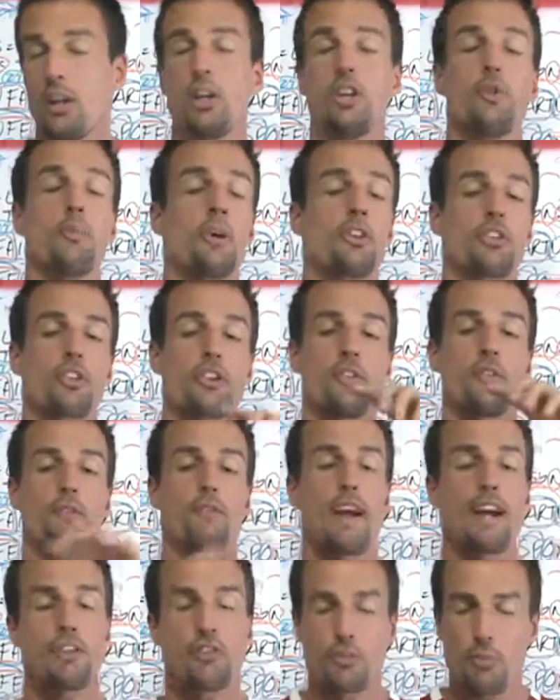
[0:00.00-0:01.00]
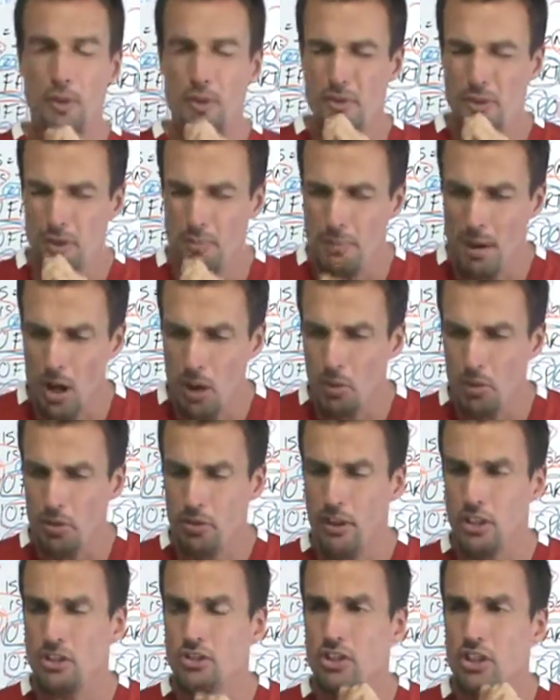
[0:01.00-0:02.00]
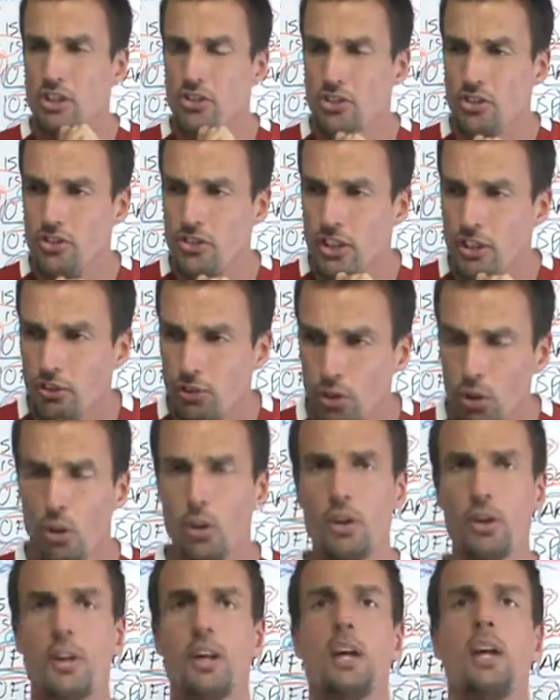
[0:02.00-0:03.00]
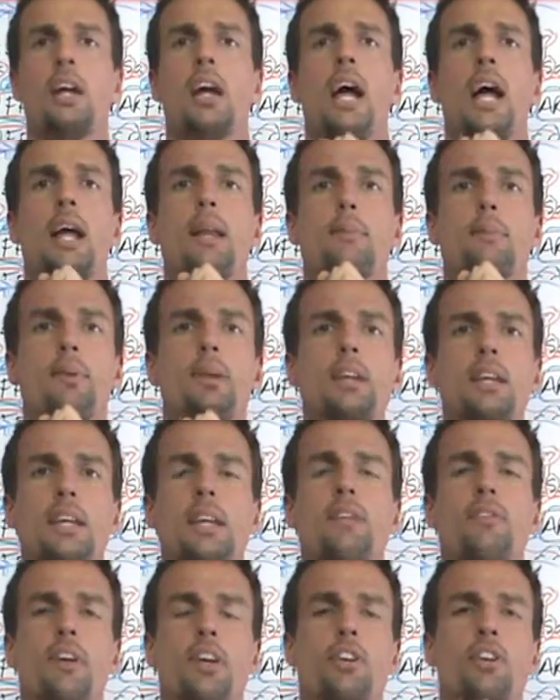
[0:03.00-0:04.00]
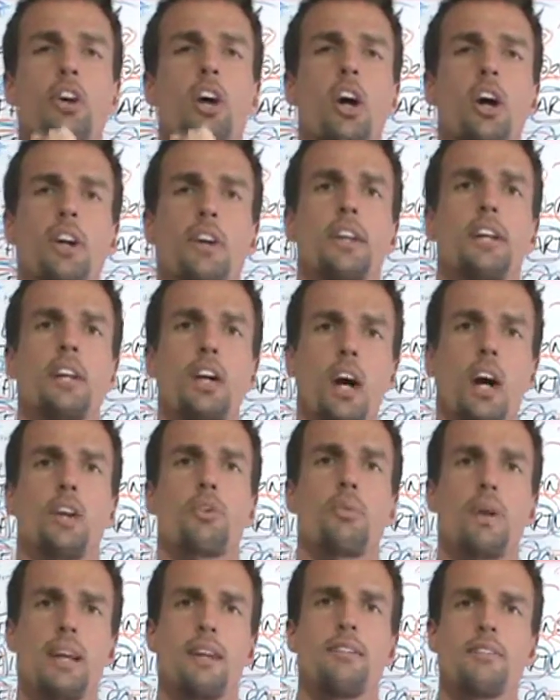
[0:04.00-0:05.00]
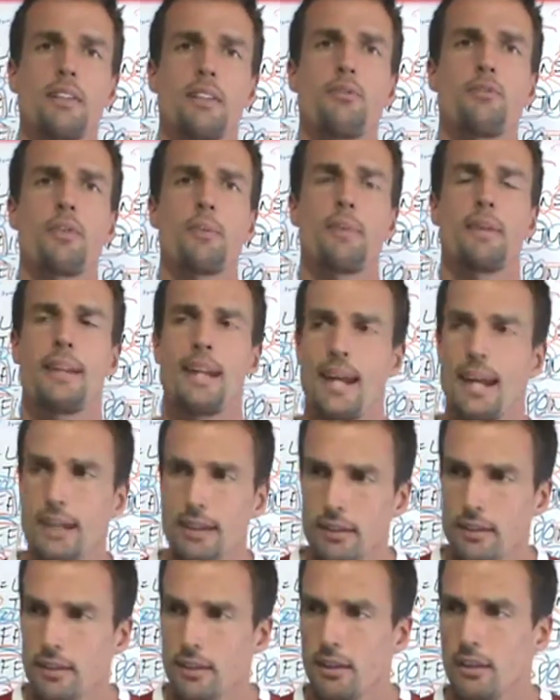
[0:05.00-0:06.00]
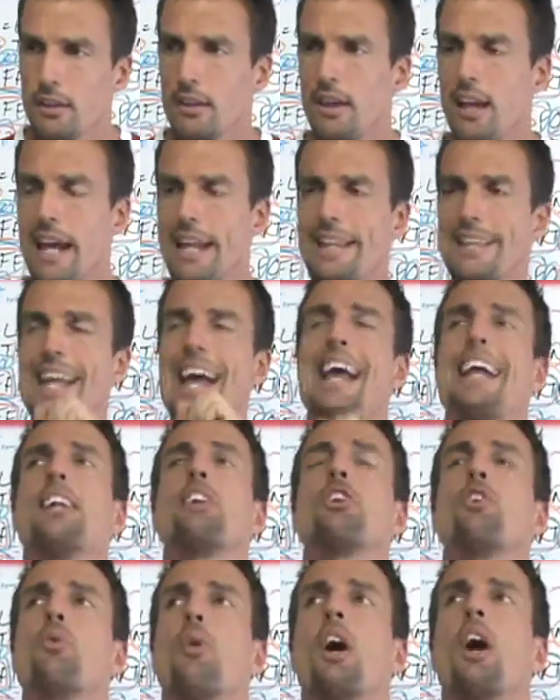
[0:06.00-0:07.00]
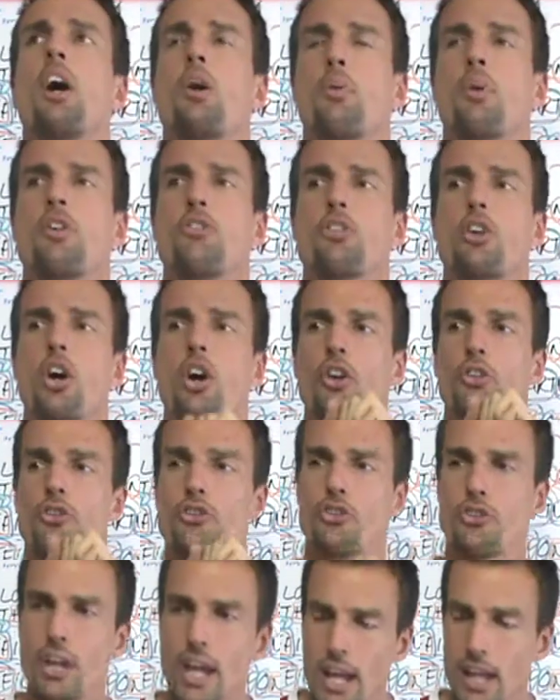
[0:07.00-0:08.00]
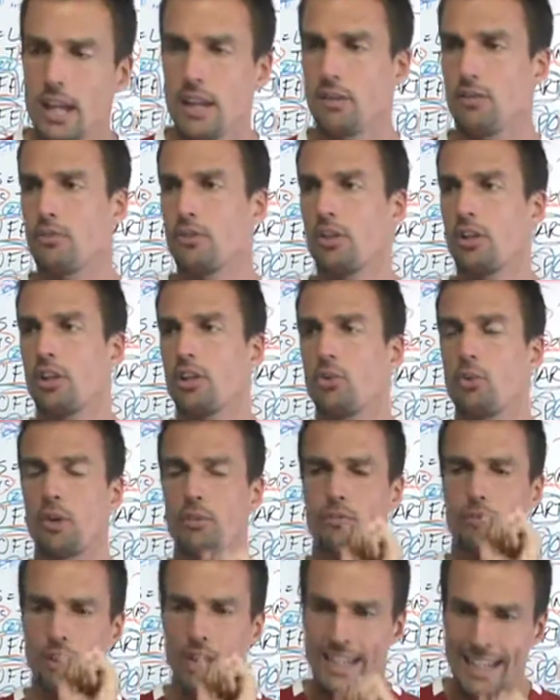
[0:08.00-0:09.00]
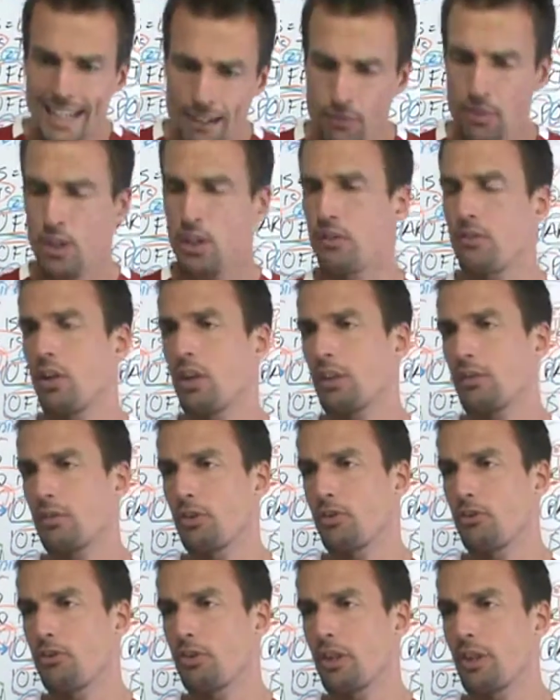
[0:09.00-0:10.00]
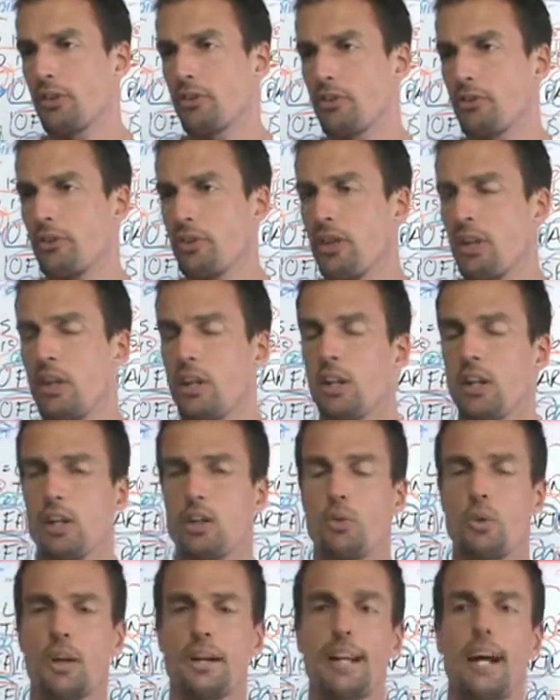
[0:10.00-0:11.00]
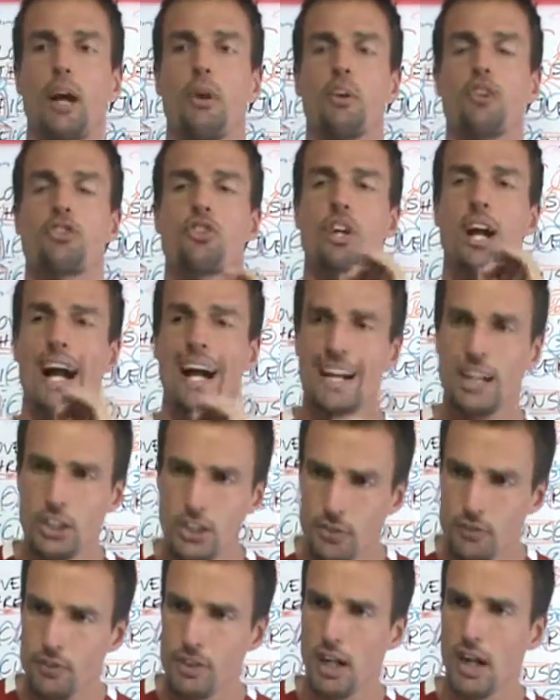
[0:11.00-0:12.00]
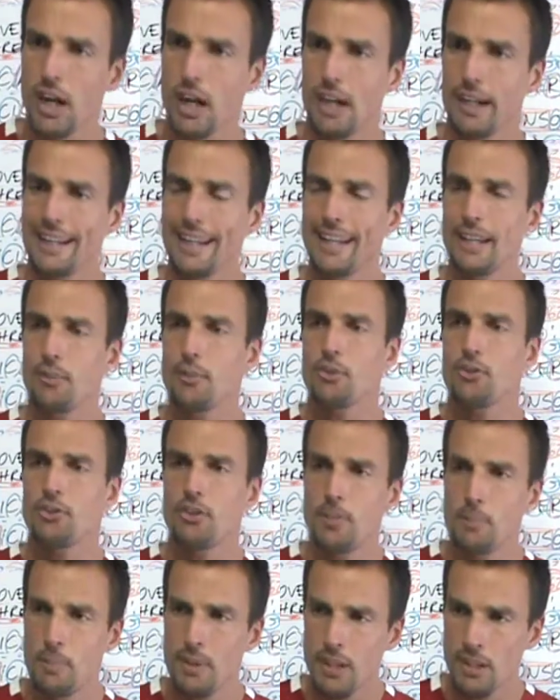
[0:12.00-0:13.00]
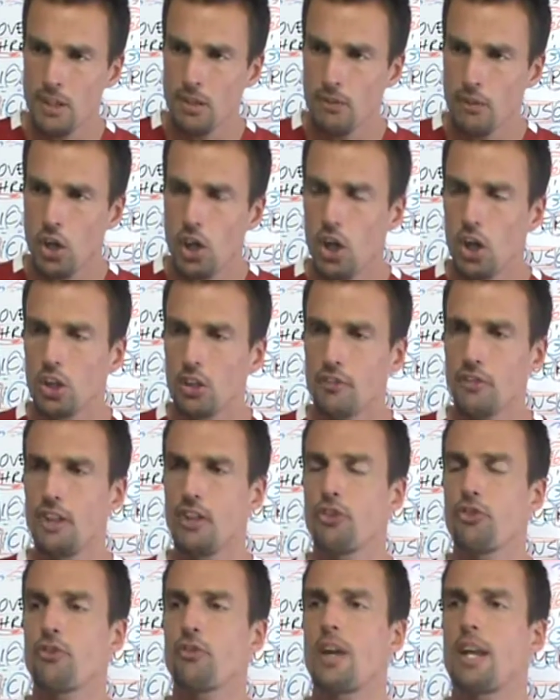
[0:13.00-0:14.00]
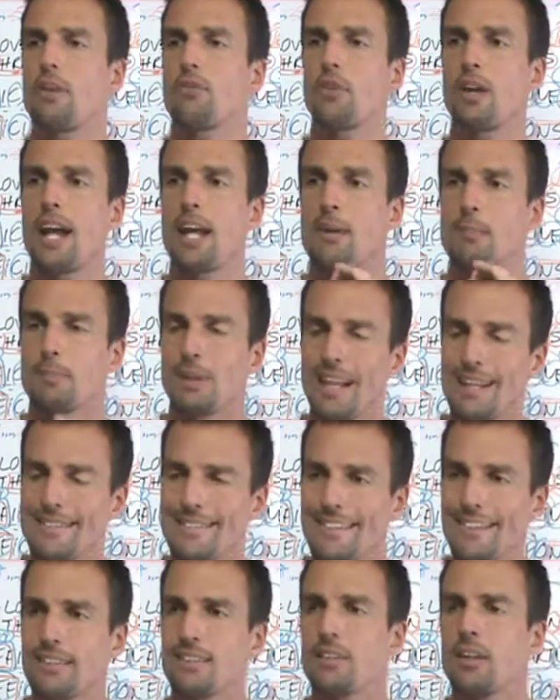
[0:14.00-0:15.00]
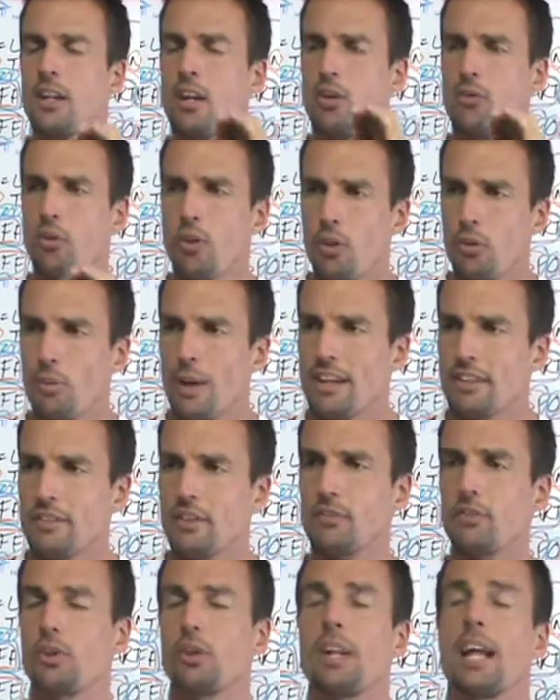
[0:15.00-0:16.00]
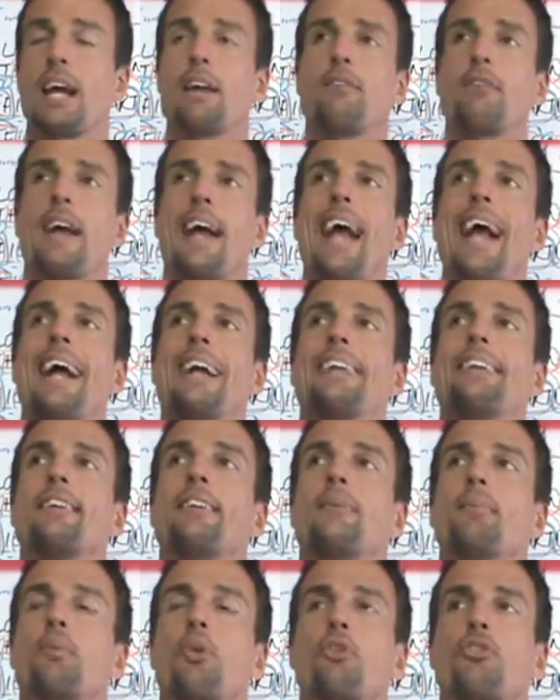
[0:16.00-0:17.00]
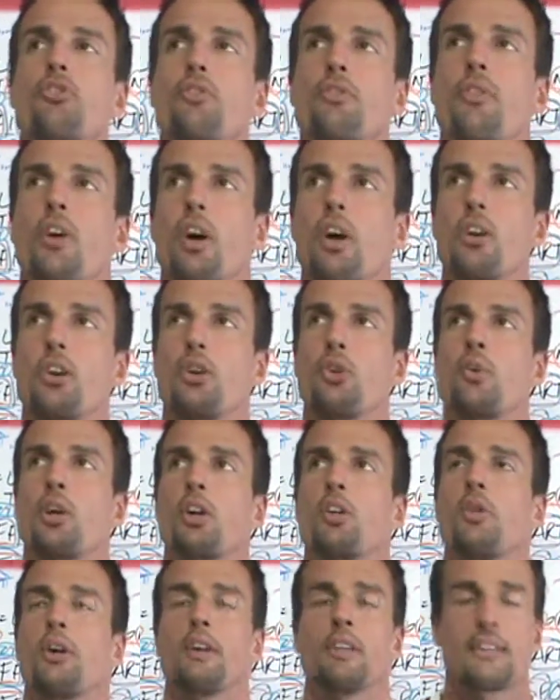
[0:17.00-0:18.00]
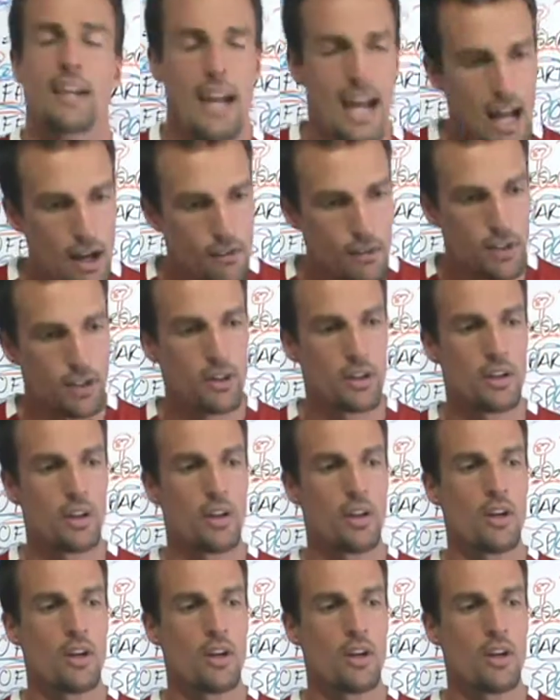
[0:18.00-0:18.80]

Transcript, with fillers: You must confess with your mouth that Jesus is Lord and believe in your heart that God raised Him from the dead. And then you are what is called saved. You are forgiven of all of your sins. You are now a child of God and a recipient of all of His favor and blessings for the rest of your life, and most of all, you are going to heaven